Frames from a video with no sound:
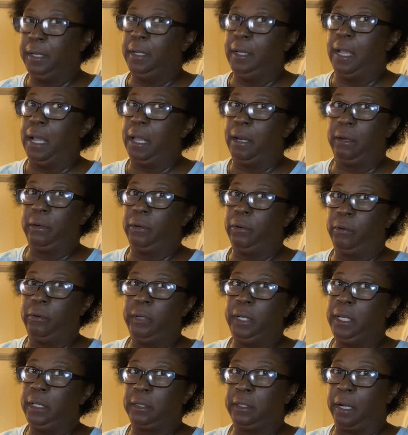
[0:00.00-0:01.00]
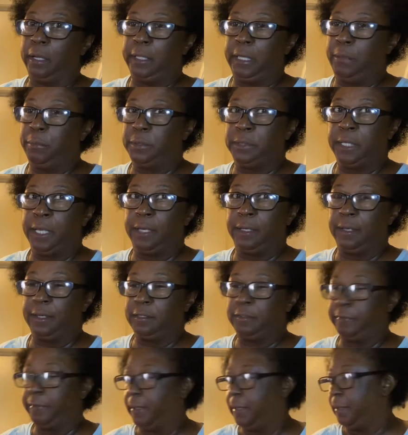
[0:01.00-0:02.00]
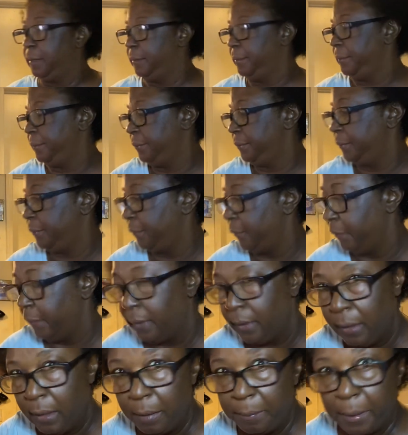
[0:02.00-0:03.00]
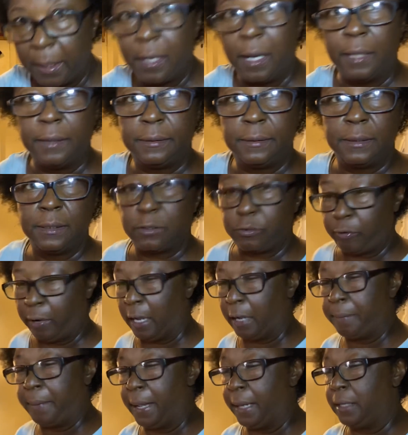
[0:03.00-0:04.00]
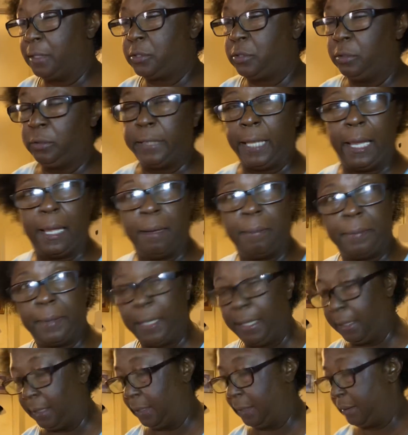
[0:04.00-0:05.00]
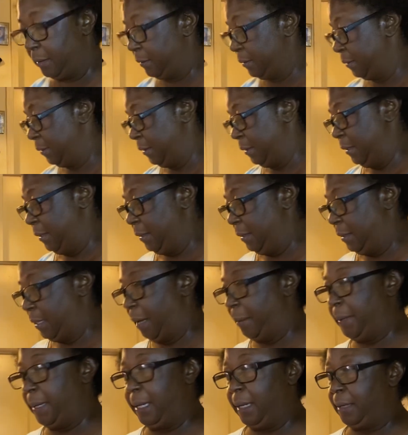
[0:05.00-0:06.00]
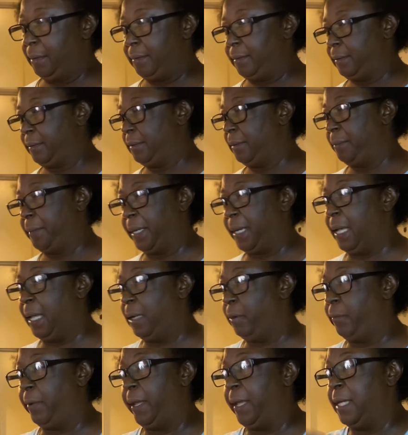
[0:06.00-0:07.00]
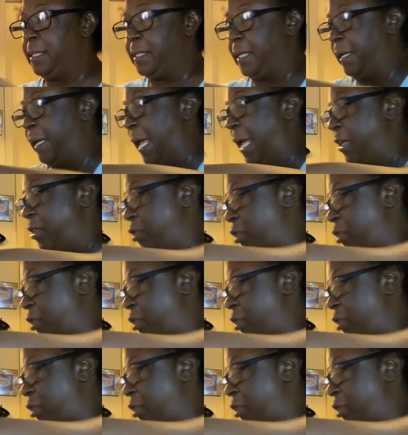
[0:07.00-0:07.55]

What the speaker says: I don't know who he thought he was getting this from, because this crock pot is too damn big. I mean, but anyway, it's a nice